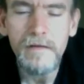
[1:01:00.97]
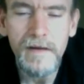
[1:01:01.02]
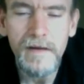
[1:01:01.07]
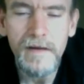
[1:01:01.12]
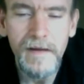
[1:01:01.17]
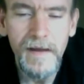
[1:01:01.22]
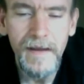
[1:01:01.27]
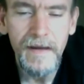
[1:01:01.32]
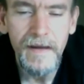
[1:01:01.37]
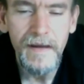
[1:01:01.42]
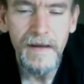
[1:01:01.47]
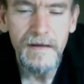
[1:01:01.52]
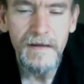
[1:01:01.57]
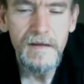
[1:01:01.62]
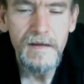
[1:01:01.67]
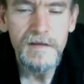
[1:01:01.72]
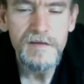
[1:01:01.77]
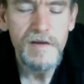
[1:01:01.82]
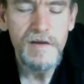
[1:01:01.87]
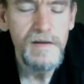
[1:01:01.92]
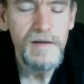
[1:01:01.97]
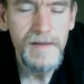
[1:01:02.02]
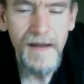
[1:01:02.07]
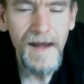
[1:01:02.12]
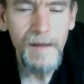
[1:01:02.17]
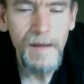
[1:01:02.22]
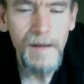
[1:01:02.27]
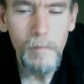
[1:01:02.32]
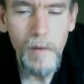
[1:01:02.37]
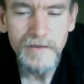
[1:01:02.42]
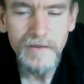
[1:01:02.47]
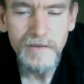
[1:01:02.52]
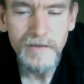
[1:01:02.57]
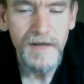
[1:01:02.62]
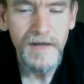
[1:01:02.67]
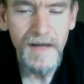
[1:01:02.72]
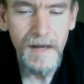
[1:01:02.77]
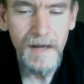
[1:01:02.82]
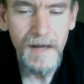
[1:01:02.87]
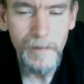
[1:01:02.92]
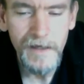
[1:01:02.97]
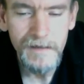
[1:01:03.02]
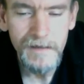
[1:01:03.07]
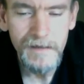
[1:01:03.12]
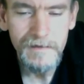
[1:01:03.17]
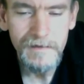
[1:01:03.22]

of the night to not watch a comet.